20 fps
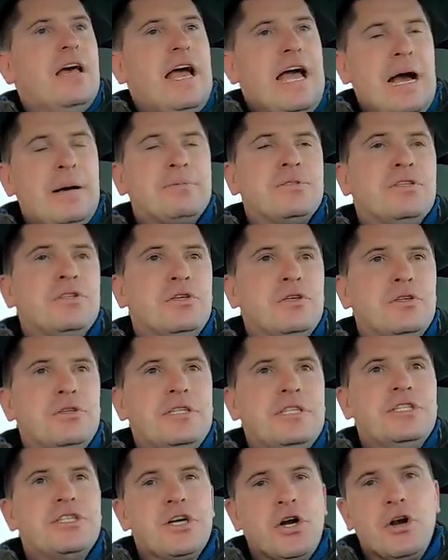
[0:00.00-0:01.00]

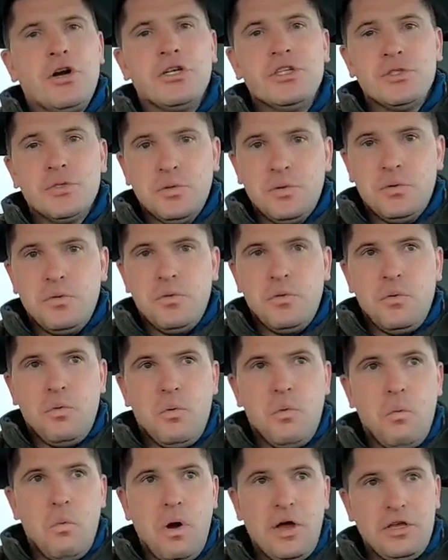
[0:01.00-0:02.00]
Absolutely charge
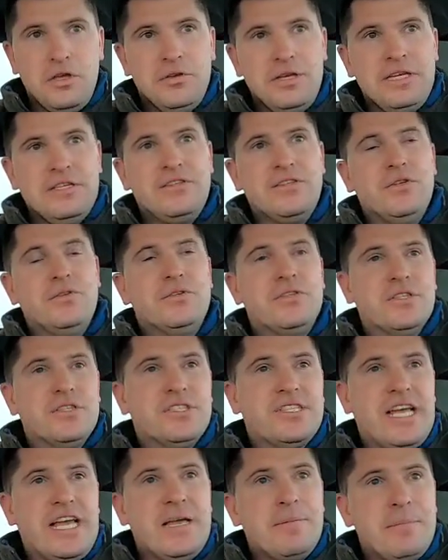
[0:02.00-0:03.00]
what you need to
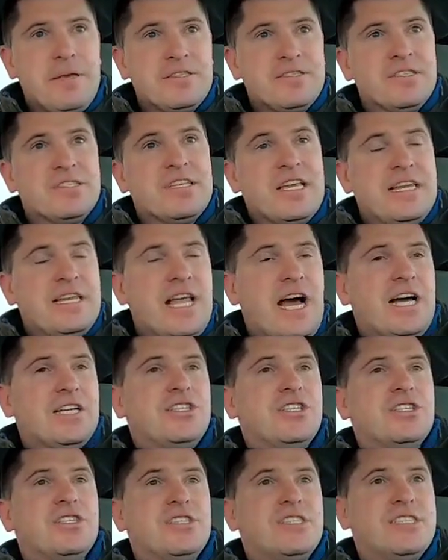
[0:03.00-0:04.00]
stay in business, and not
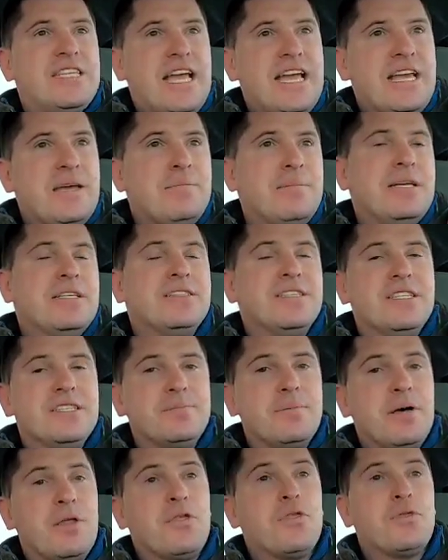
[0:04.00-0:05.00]
just stay in business,
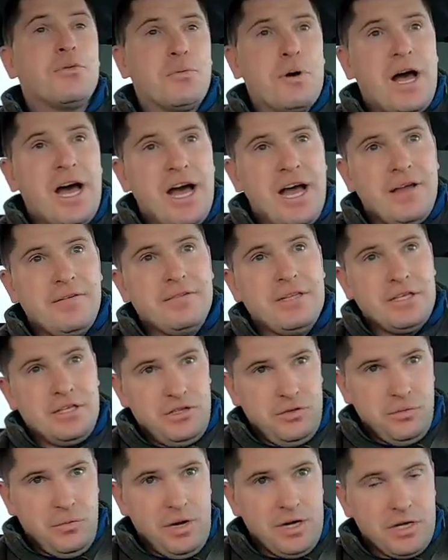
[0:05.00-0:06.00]
but thrive. Like,
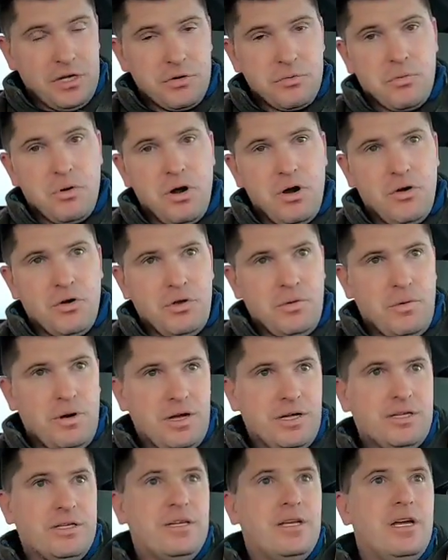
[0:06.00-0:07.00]
you want to grow. You
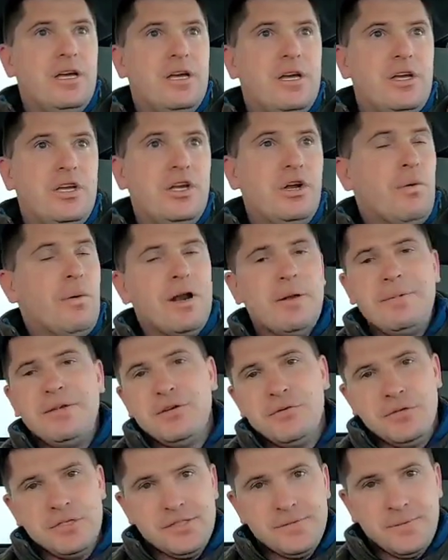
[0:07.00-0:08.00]
don't want to be
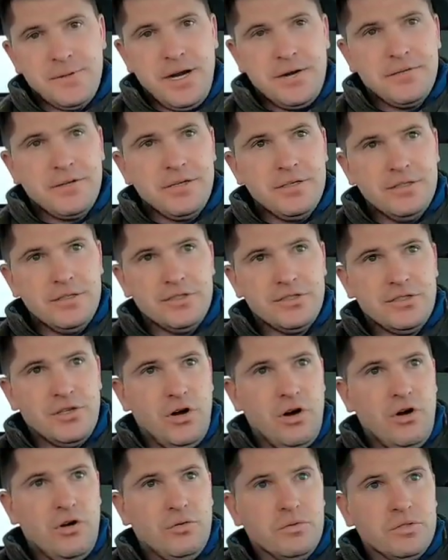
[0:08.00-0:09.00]
doing this forever.
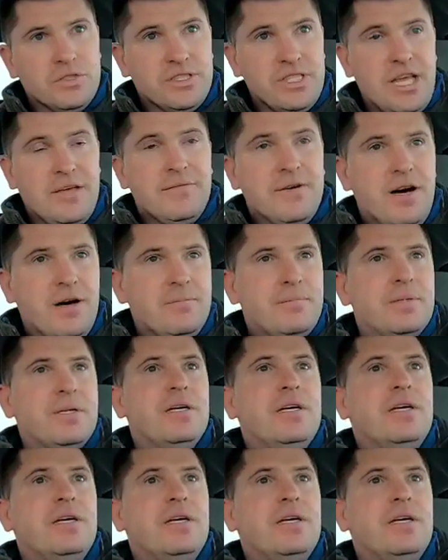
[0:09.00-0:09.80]
So save up.